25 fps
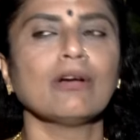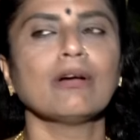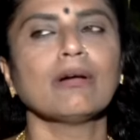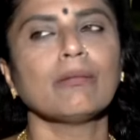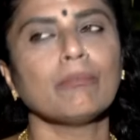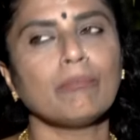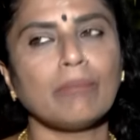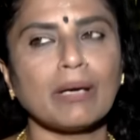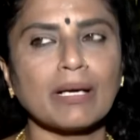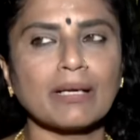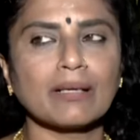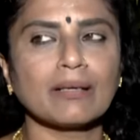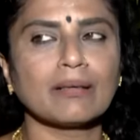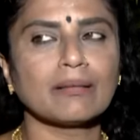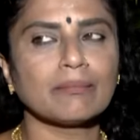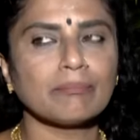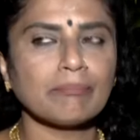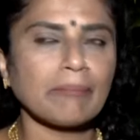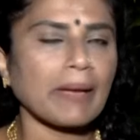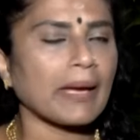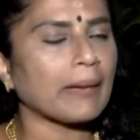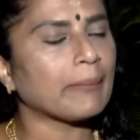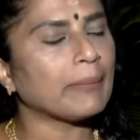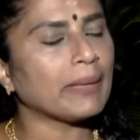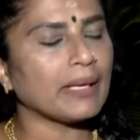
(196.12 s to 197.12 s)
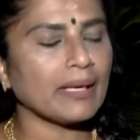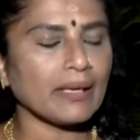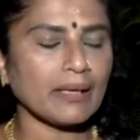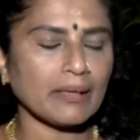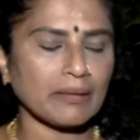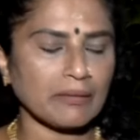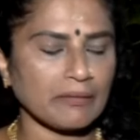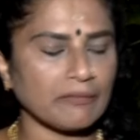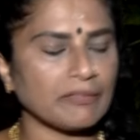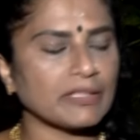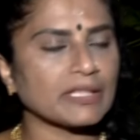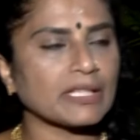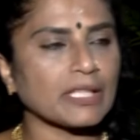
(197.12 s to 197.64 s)
but
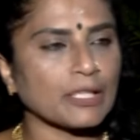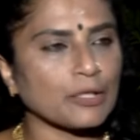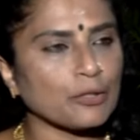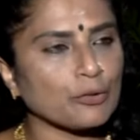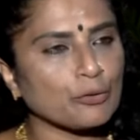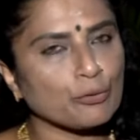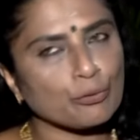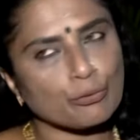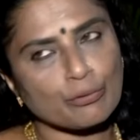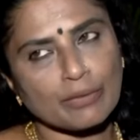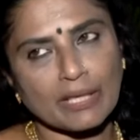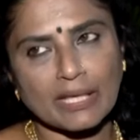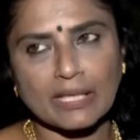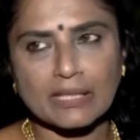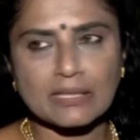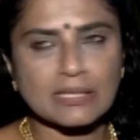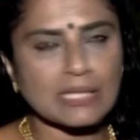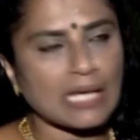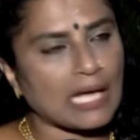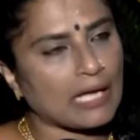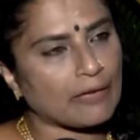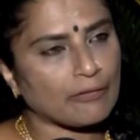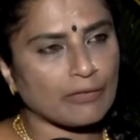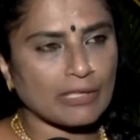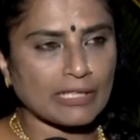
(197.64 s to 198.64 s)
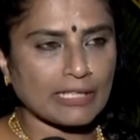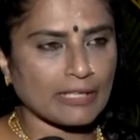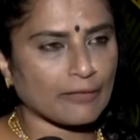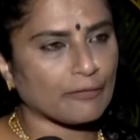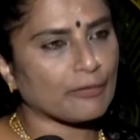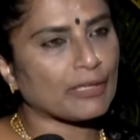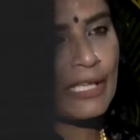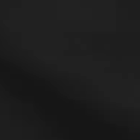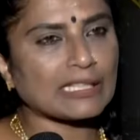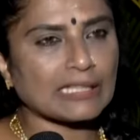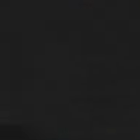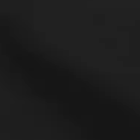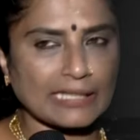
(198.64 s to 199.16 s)
maybe within 2 days I will reveal the